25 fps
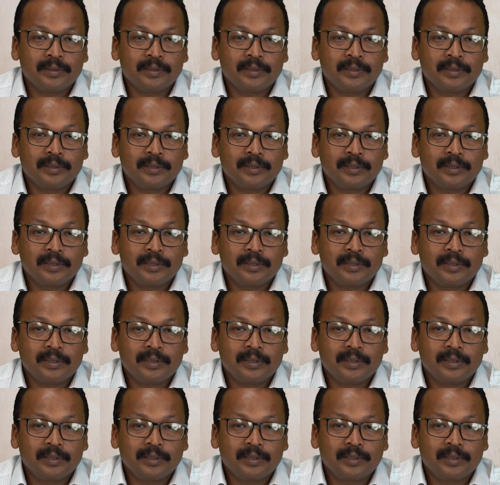
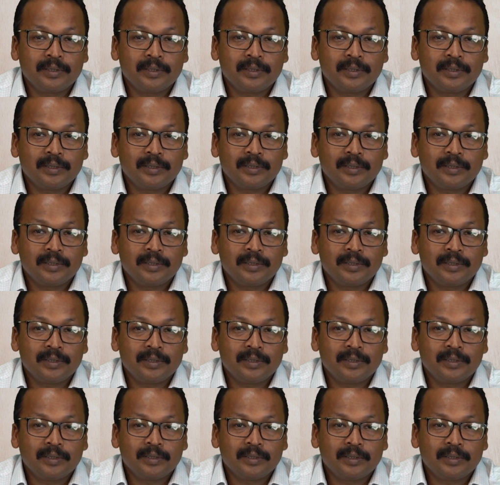
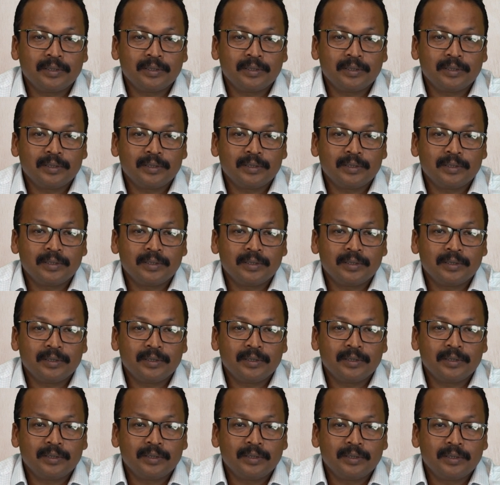
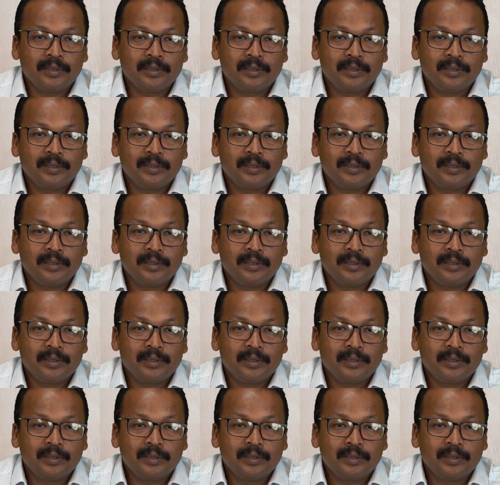(no one is talking)